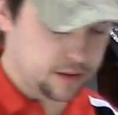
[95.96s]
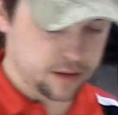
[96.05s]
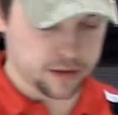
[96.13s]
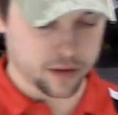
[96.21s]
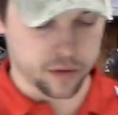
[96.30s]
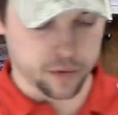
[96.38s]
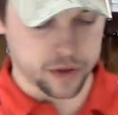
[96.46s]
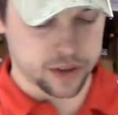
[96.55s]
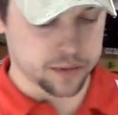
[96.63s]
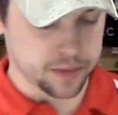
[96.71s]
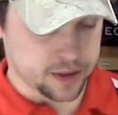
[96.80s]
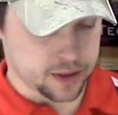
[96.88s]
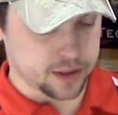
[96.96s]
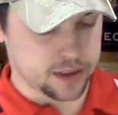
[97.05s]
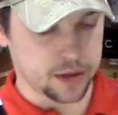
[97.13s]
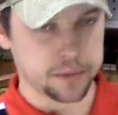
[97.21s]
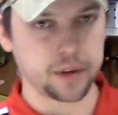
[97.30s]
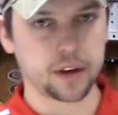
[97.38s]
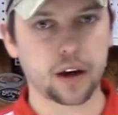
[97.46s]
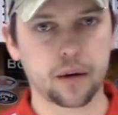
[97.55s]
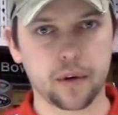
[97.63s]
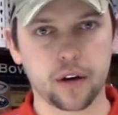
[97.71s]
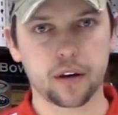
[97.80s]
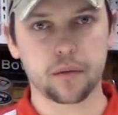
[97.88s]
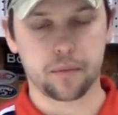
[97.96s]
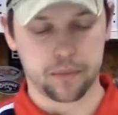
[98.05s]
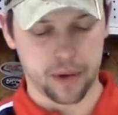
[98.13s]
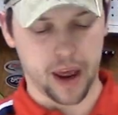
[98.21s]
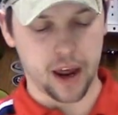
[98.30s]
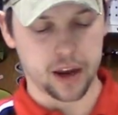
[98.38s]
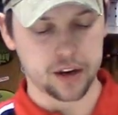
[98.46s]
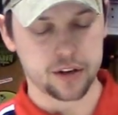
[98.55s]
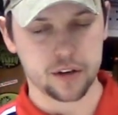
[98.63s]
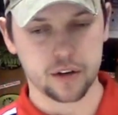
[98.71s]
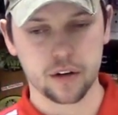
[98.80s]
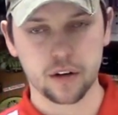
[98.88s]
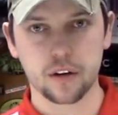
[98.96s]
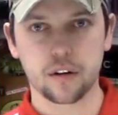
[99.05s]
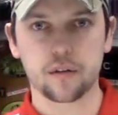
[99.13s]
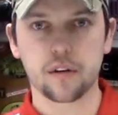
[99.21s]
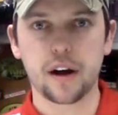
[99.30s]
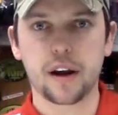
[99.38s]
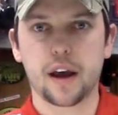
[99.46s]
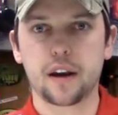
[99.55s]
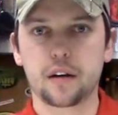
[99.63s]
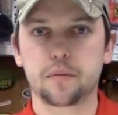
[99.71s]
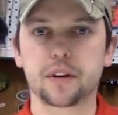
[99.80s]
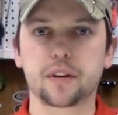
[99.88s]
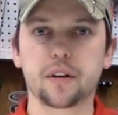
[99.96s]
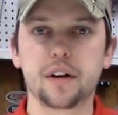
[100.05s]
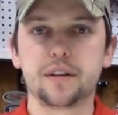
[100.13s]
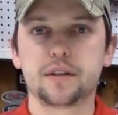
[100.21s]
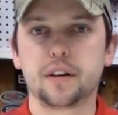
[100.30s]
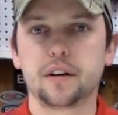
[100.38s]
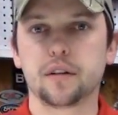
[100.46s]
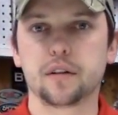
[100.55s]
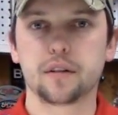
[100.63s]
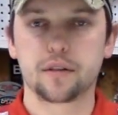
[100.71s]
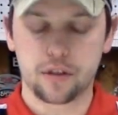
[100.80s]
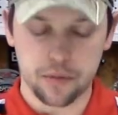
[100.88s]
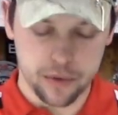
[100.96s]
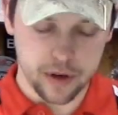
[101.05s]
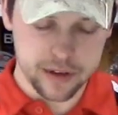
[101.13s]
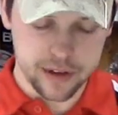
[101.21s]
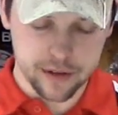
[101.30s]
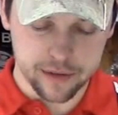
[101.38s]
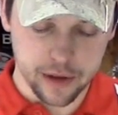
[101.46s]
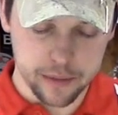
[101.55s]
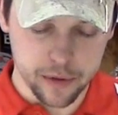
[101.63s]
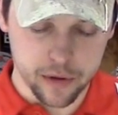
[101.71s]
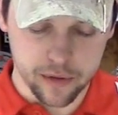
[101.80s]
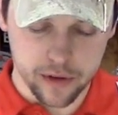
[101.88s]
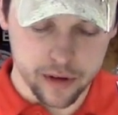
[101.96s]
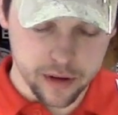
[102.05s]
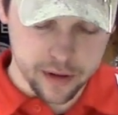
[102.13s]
so the whisker biscuits typically come out of the package right-handed, but they're easy, super easy to flip over.